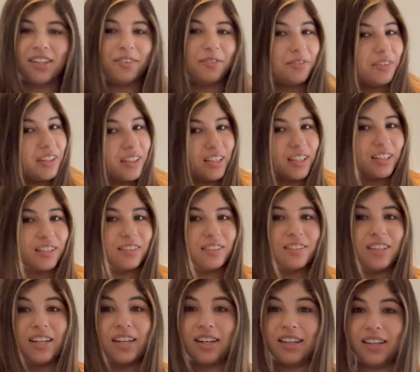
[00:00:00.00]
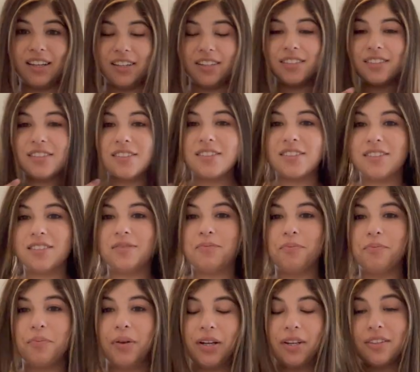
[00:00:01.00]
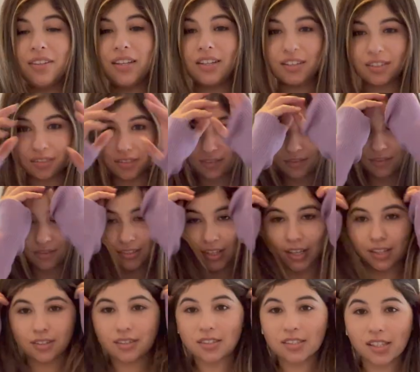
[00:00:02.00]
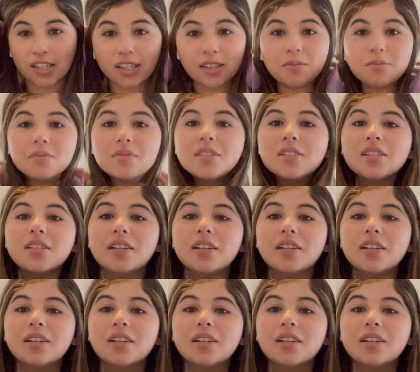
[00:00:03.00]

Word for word: it really, than it is. Bigger than it like seems,